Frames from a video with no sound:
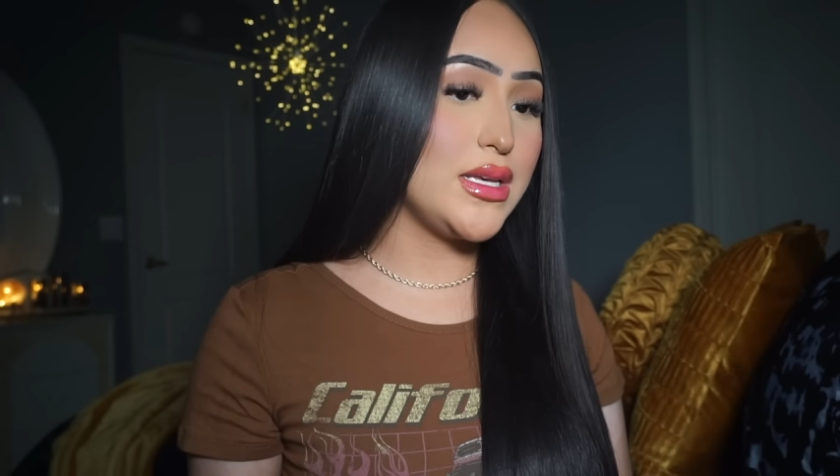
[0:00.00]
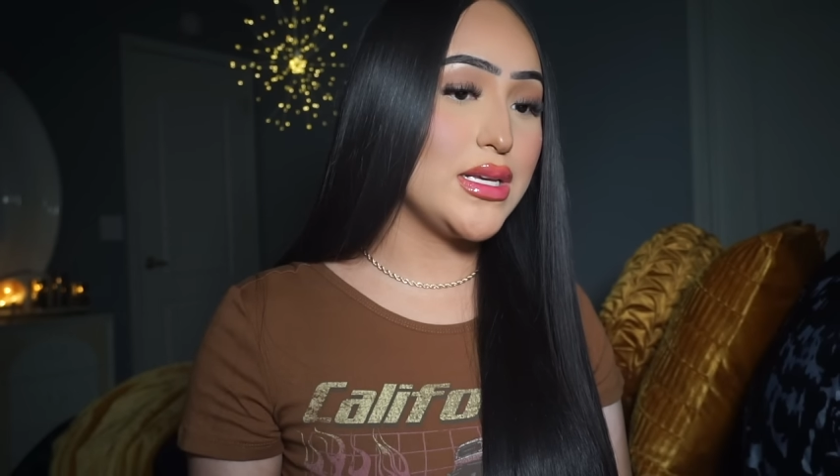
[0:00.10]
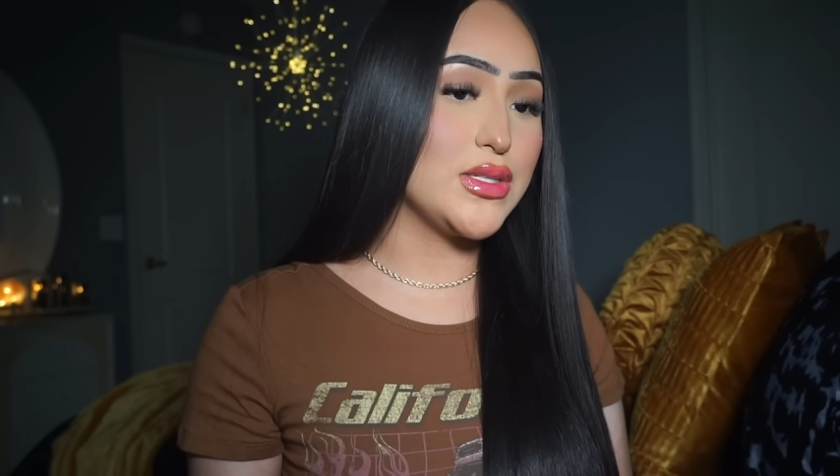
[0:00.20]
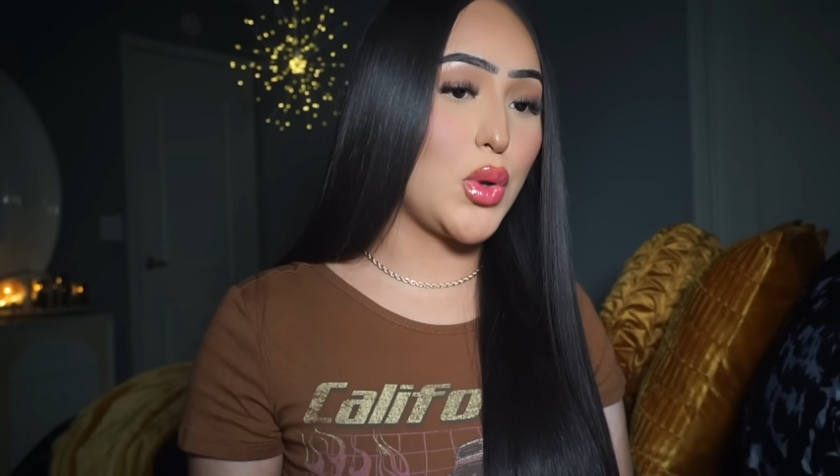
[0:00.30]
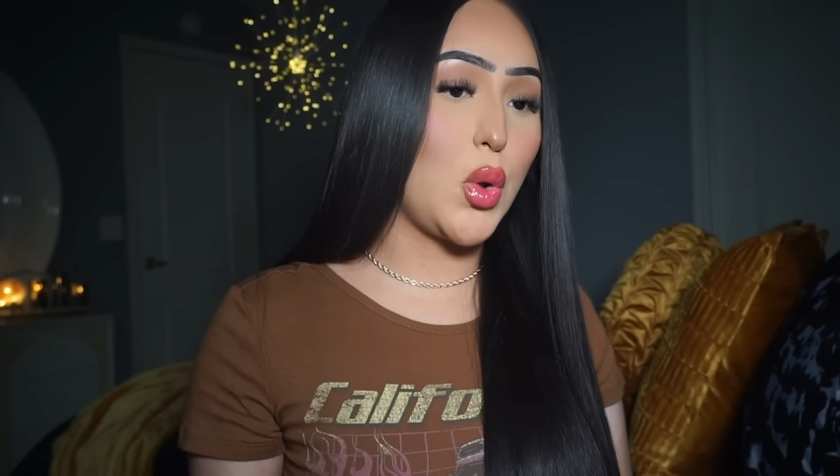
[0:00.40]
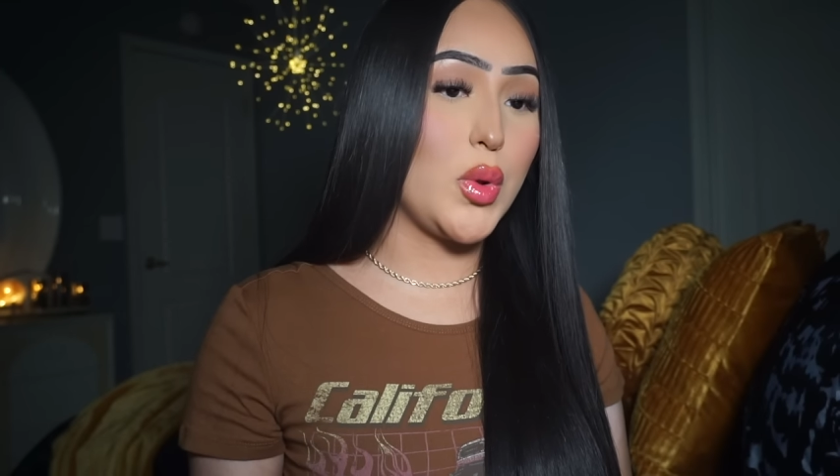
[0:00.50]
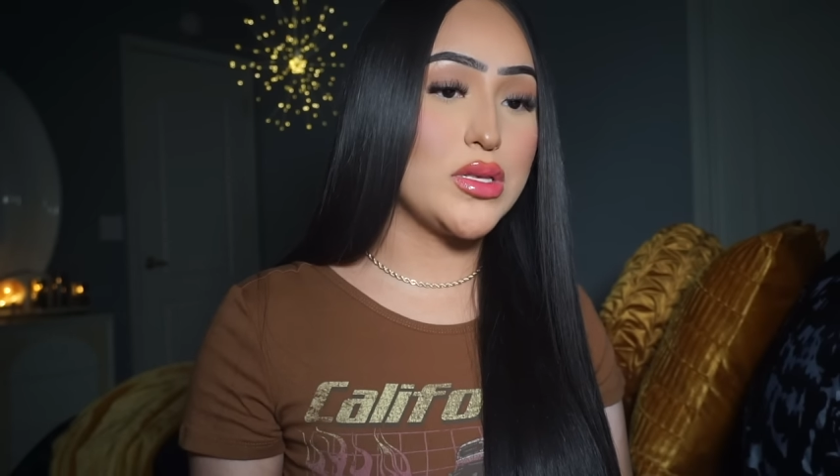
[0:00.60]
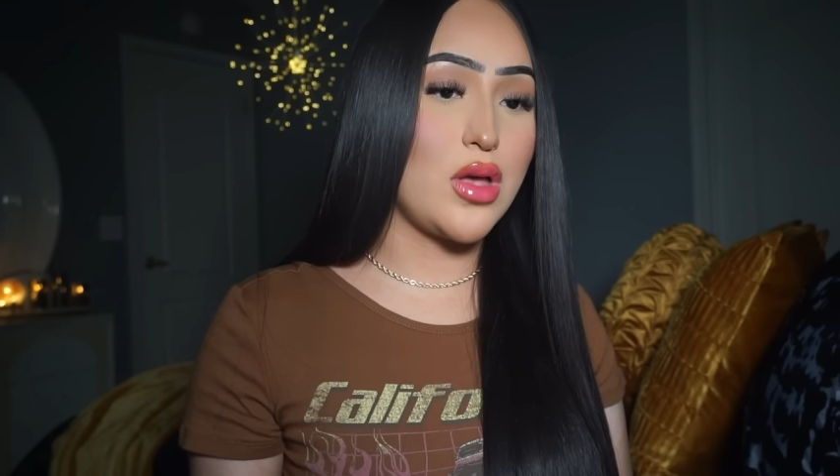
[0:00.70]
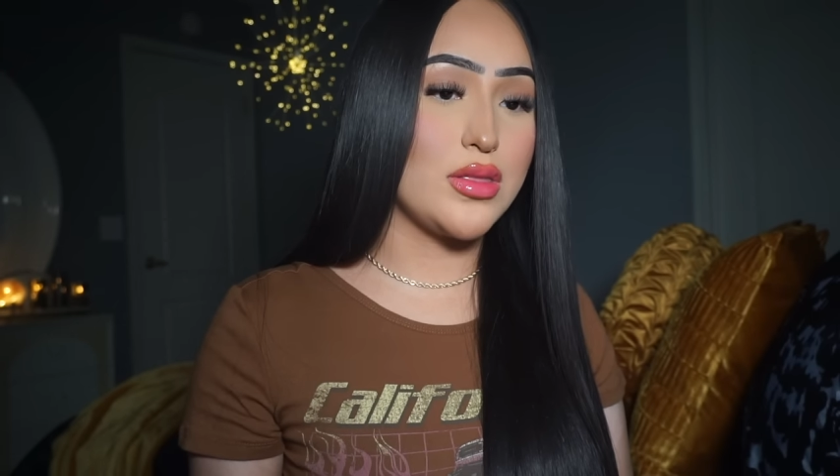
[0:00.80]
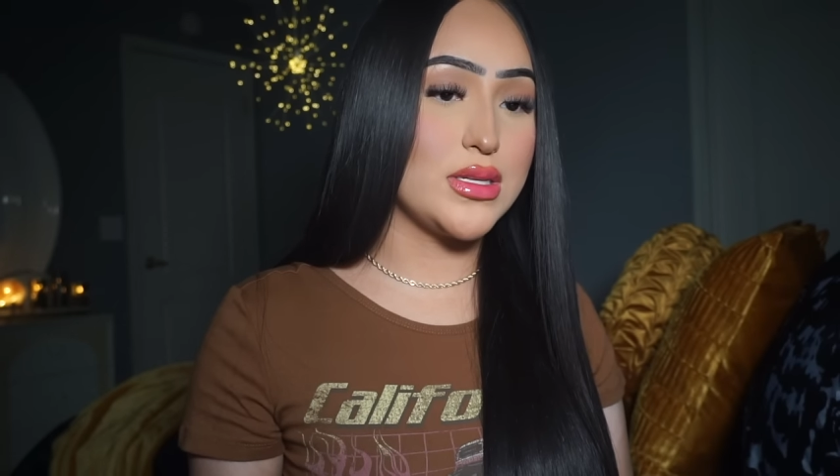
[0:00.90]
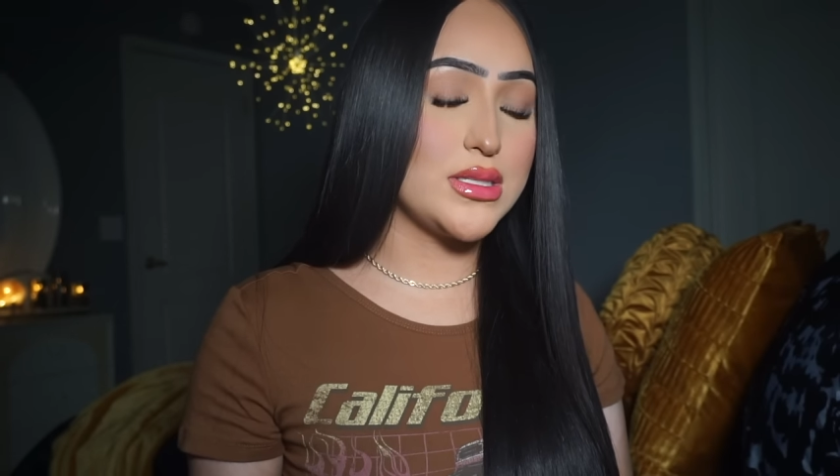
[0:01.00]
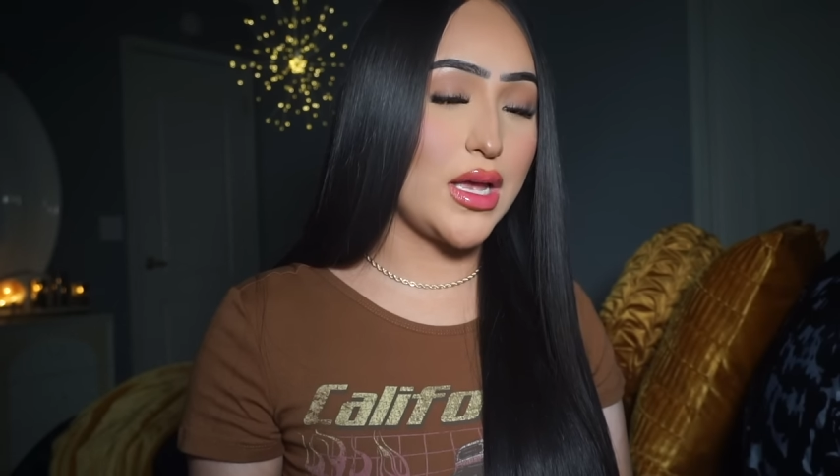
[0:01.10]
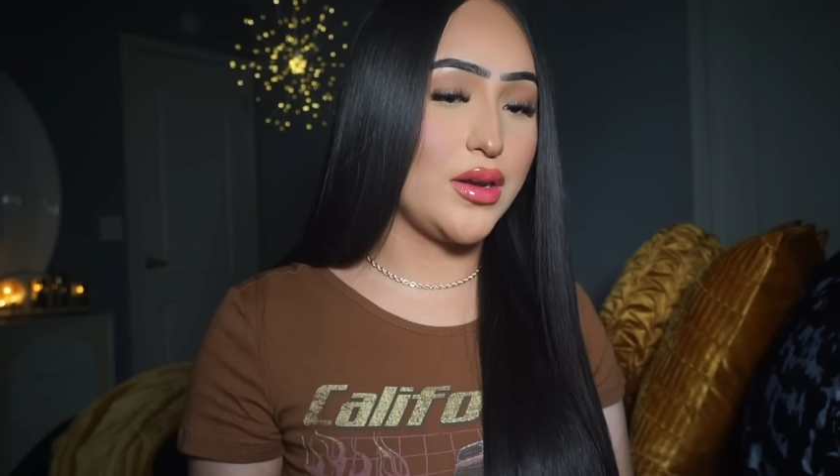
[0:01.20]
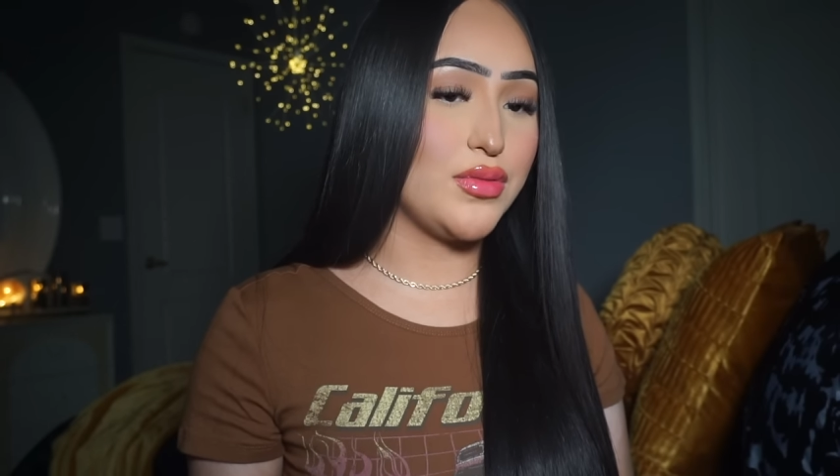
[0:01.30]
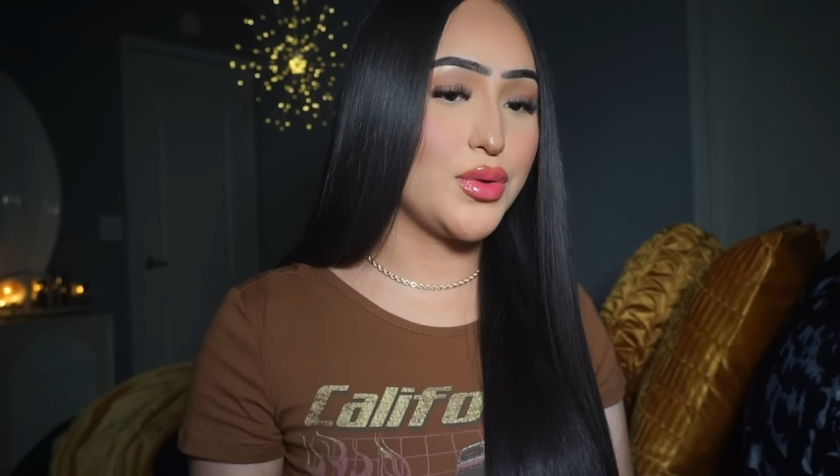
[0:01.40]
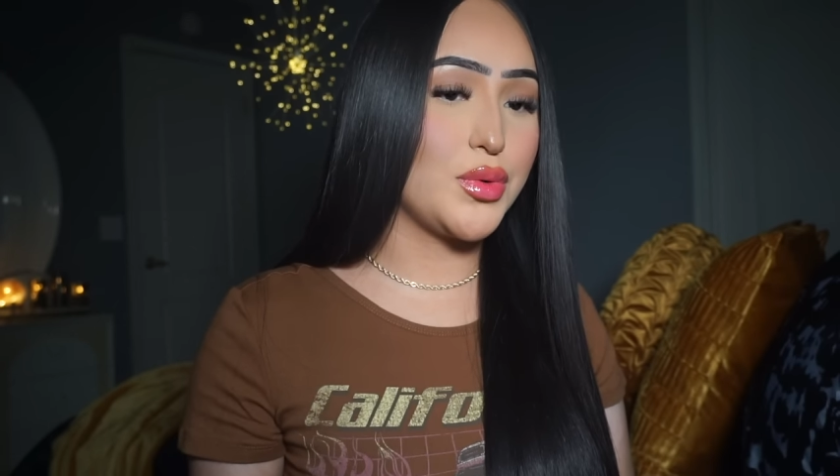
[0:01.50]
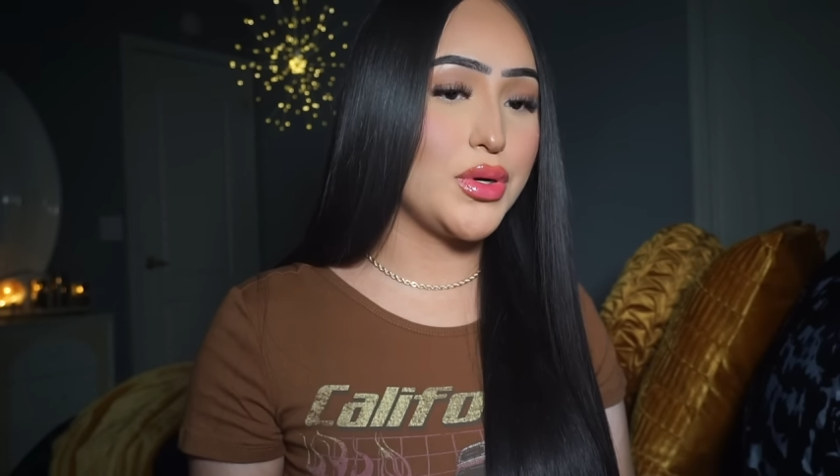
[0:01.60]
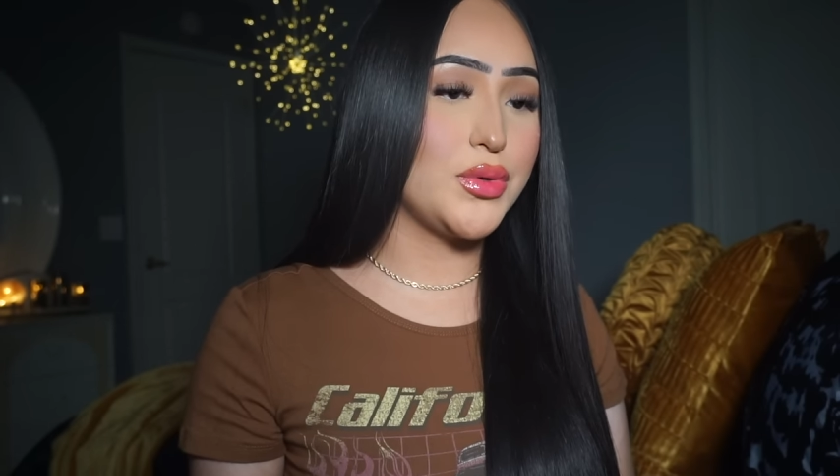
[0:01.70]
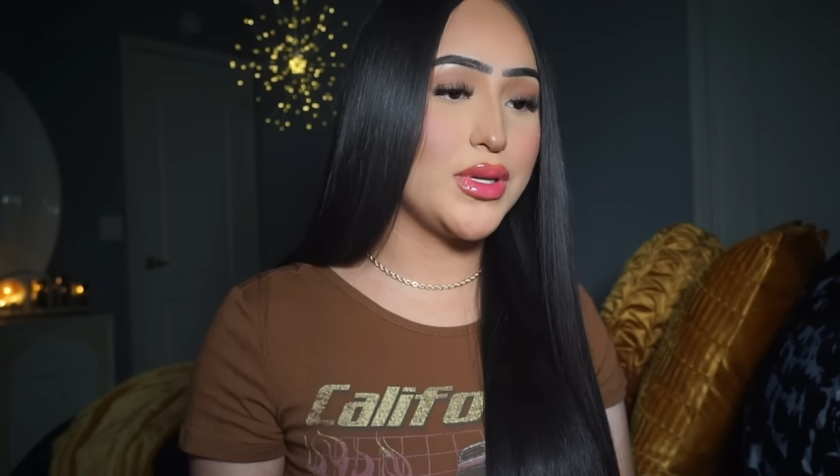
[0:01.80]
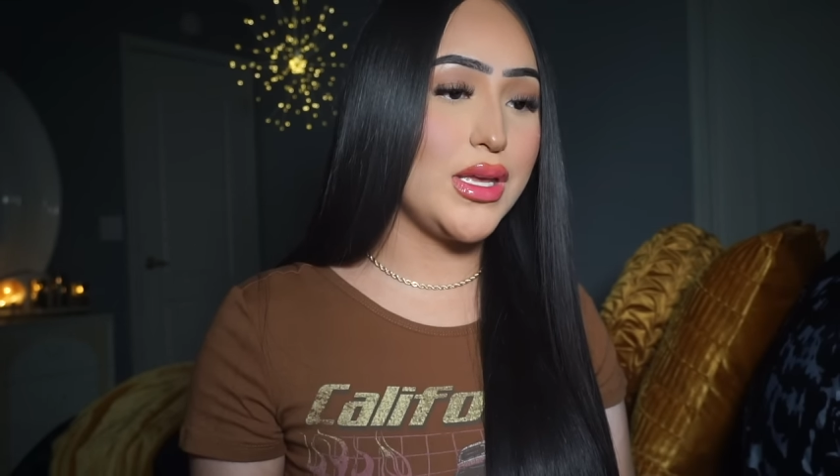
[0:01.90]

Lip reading: is always on the side of the road,